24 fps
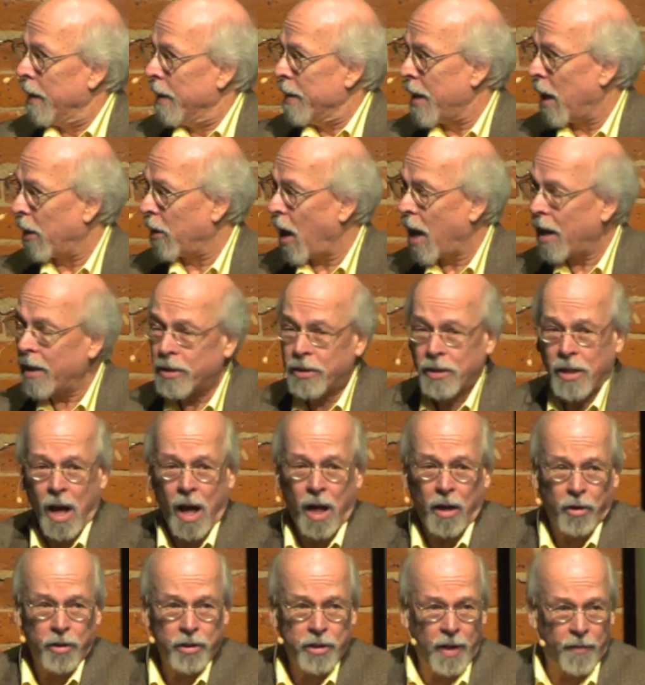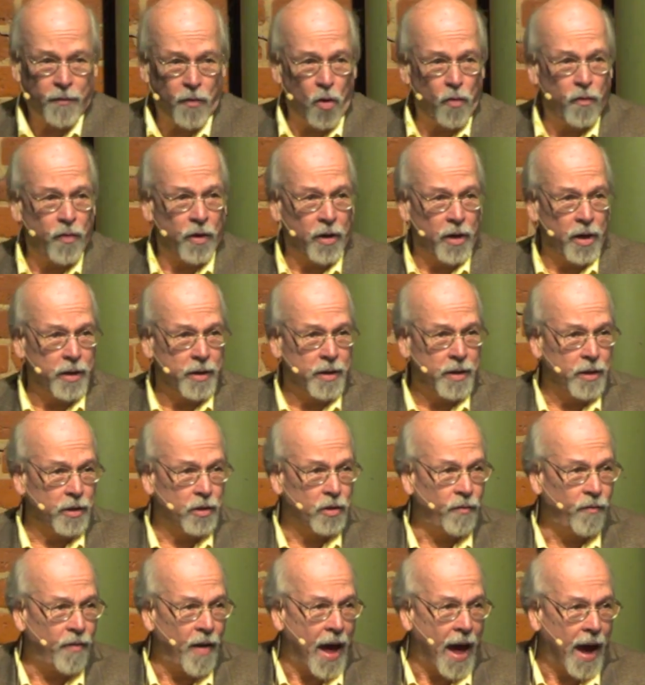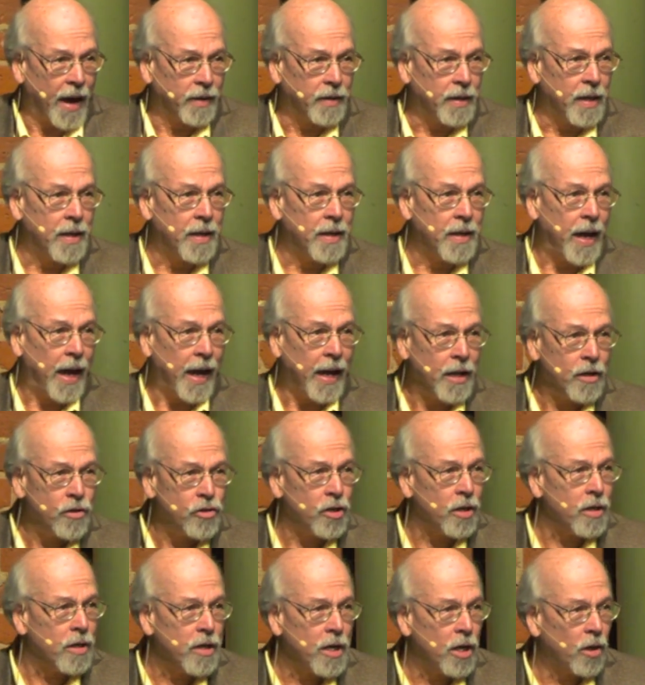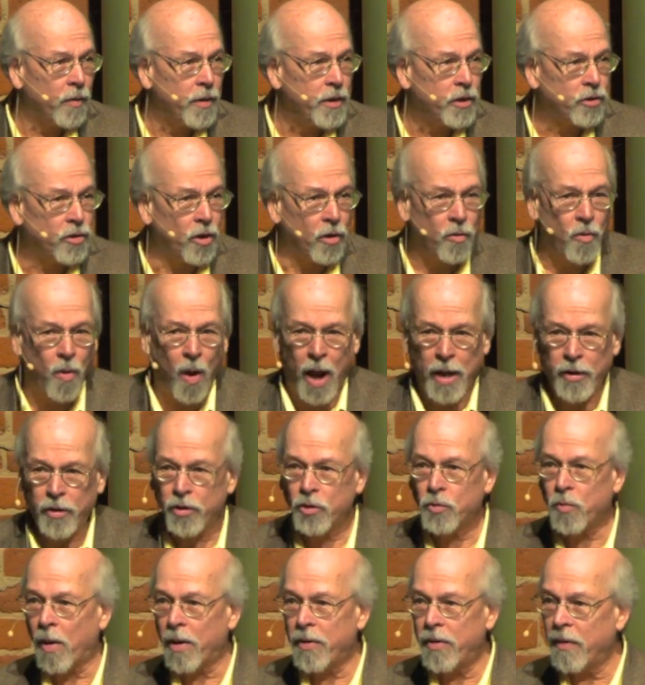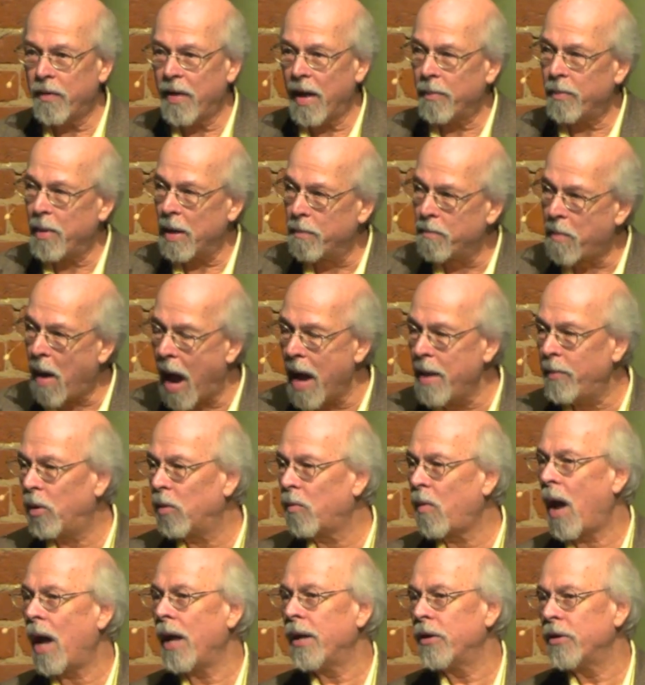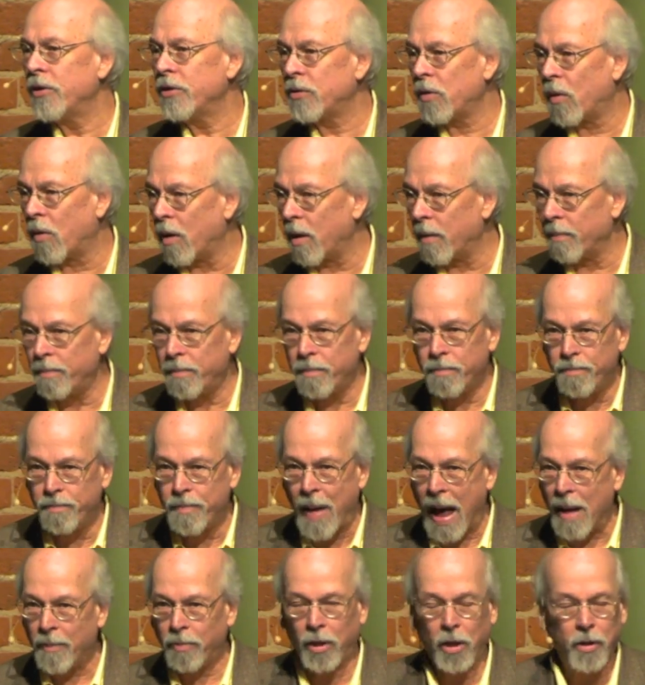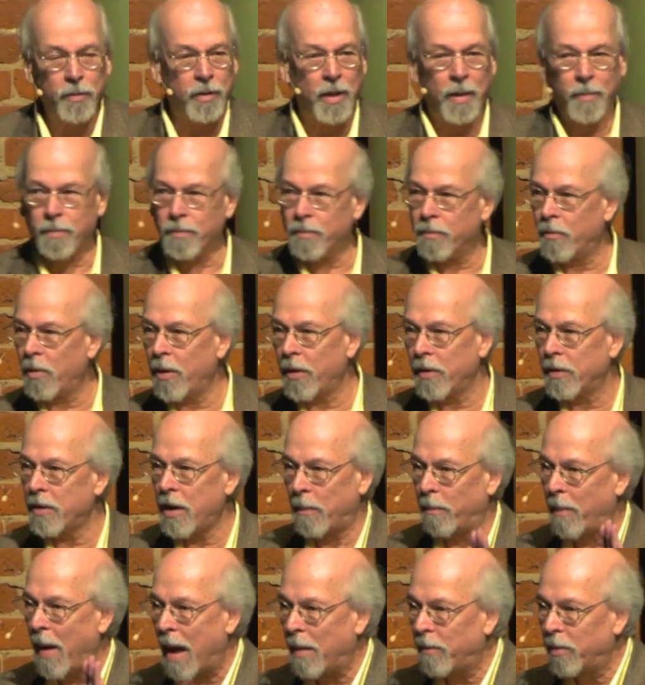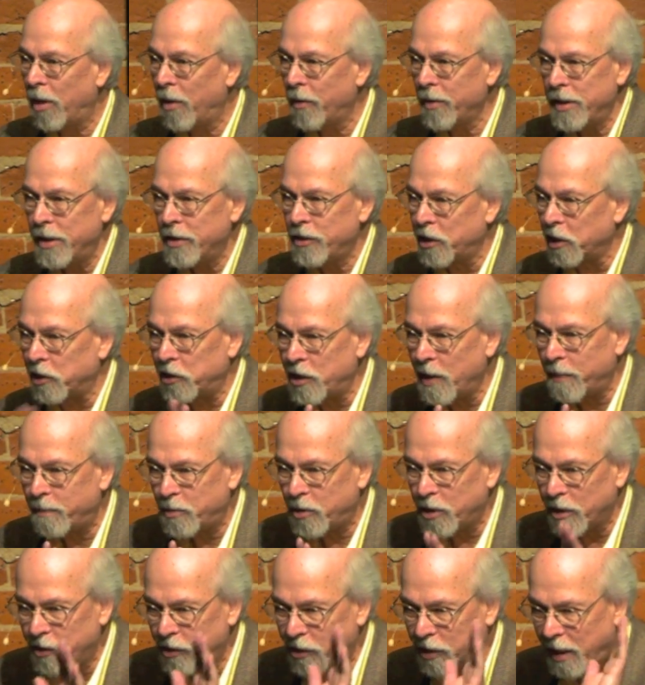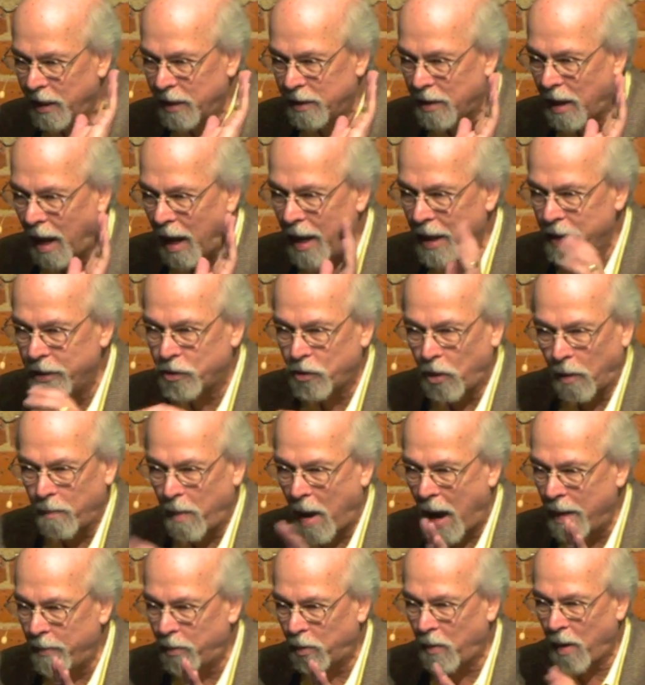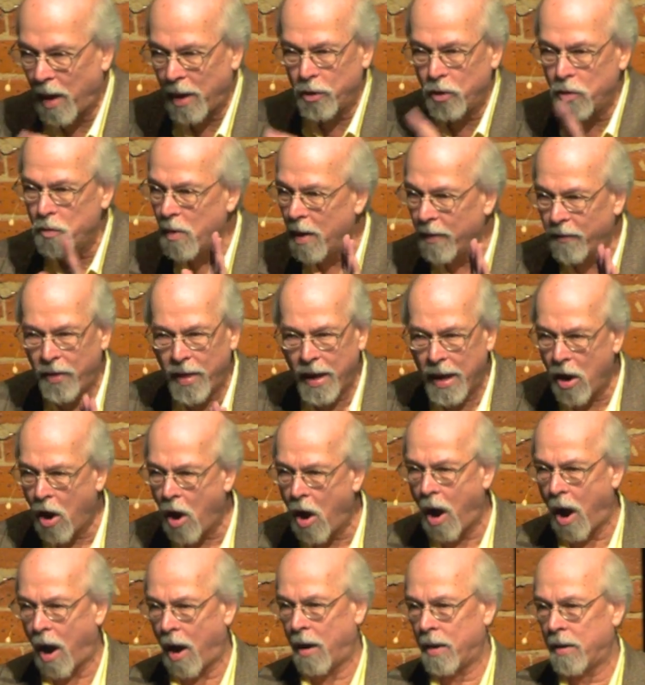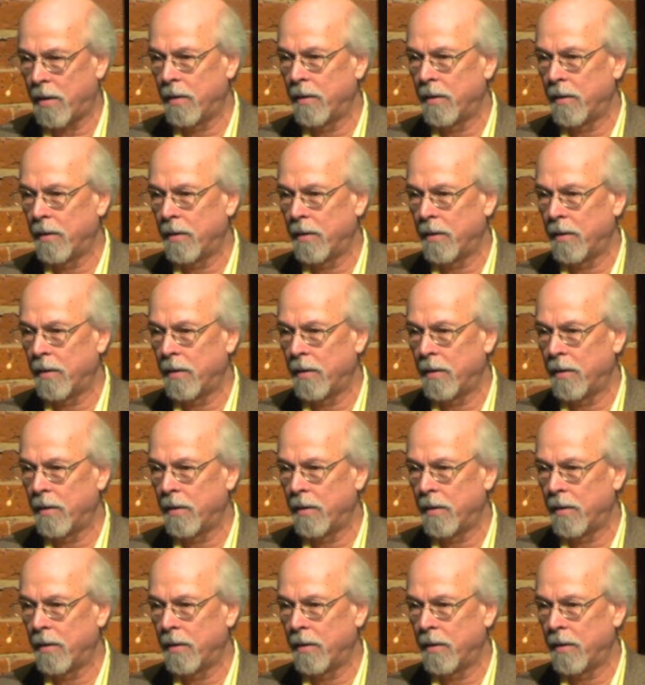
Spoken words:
Now, a lot of scholars have overlooked this fact. Ancient Near Eastern writers, whether they be Bible writers or whether they're Babylonians, Egyptians, Hittites, or Bible writers, whoever they are,